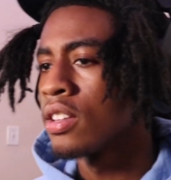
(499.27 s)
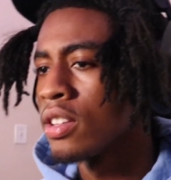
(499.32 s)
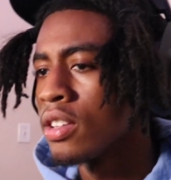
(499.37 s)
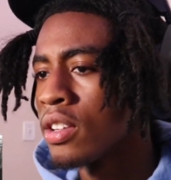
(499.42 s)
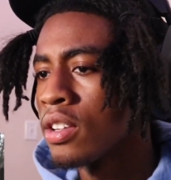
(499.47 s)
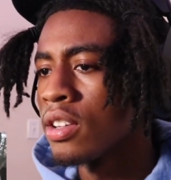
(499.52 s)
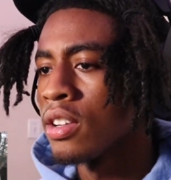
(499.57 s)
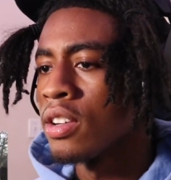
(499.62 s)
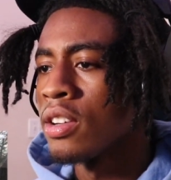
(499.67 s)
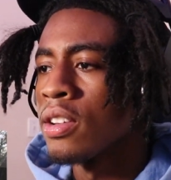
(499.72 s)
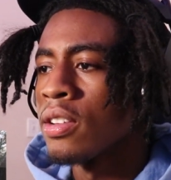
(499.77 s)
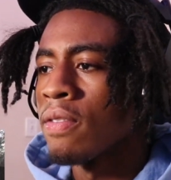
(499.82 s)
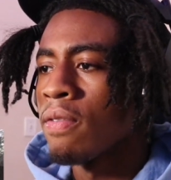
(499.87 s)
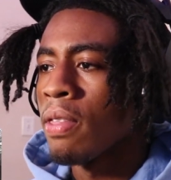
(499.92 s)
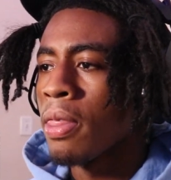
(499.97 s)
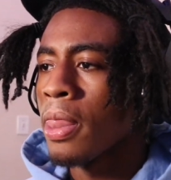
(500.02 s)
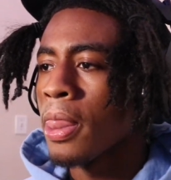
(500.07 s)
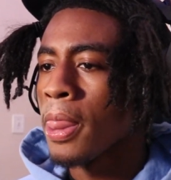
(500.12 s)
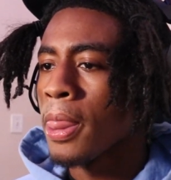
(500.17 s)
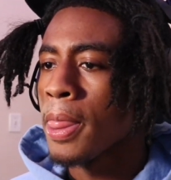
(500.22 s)
What's halftime?
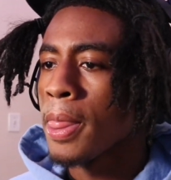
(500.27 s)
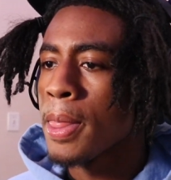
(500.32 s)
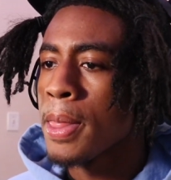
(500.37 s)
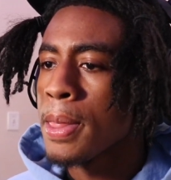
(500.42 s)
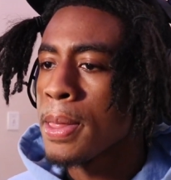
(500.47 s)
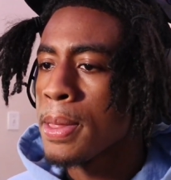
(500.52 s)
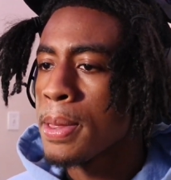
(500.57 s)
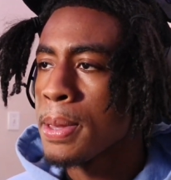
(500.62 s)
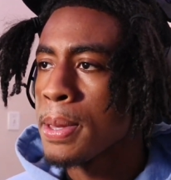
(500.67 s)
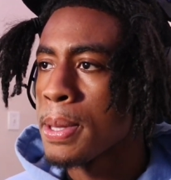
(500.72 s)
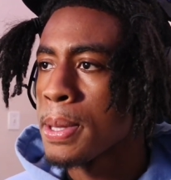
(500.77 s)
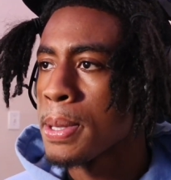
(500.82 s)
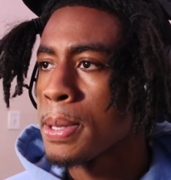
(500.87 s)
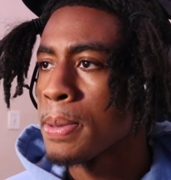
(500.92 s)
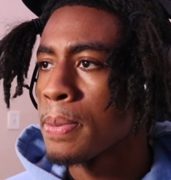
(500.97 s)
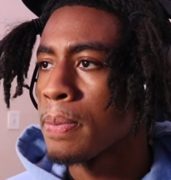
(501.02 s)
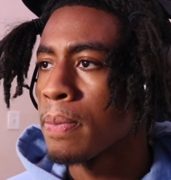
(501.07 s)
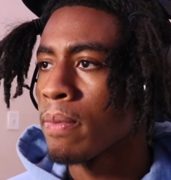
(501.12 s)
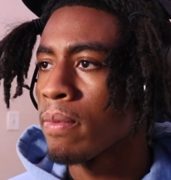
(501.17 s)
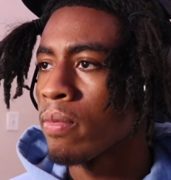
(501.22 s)
Ain't no
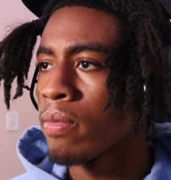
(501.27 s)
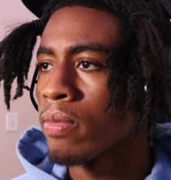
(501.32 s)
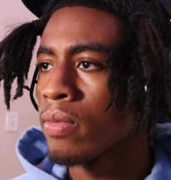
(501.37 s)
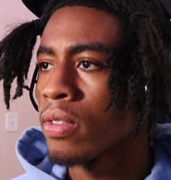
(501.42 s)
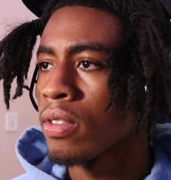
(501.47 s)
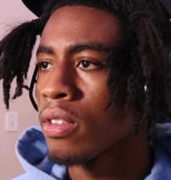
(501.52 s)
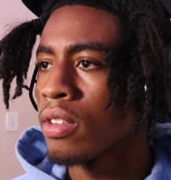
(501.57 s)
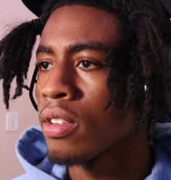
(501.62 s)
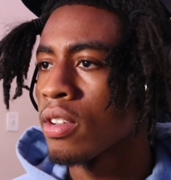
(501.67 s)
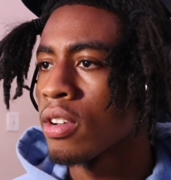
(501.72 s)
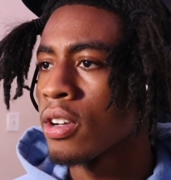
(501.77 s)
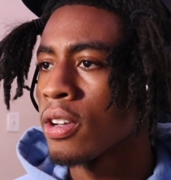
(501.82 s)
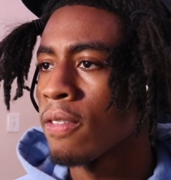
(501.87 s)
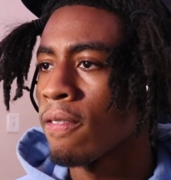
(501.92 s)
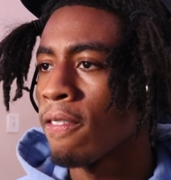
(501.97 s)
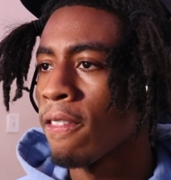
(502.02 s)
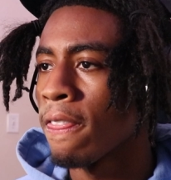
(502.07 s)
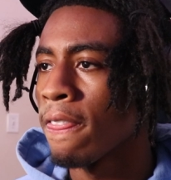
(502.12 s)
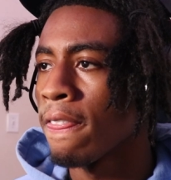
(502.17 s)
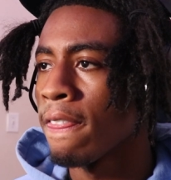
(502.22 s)
halftime. No halftime? No
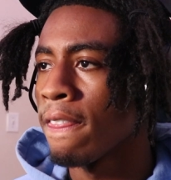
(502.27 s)
halftime.